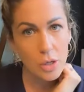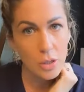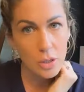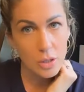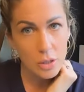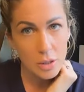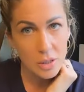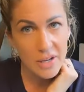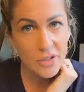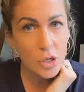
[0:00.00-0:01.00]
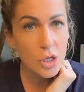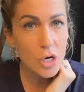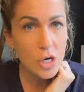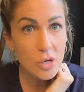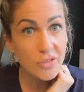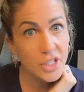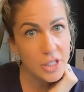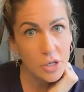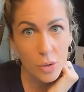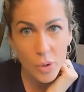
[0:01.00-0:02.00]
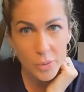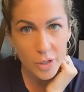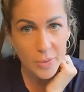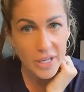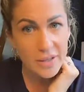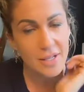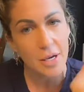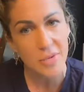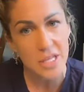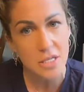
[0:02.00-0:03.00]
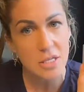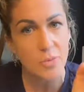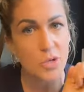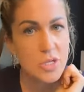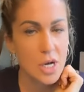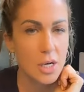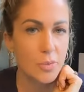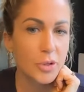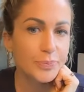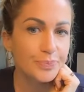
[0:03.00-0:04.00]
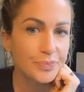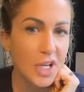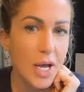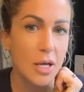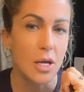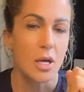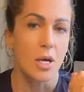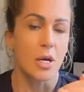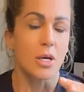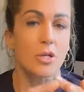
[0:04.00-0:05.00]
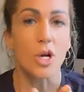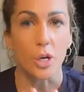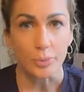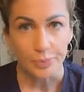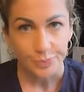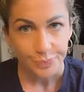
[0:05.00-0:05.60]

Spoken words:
know. Even though you don't know, if you did know, what would it be? I mean, that's a small starting point, okay? So,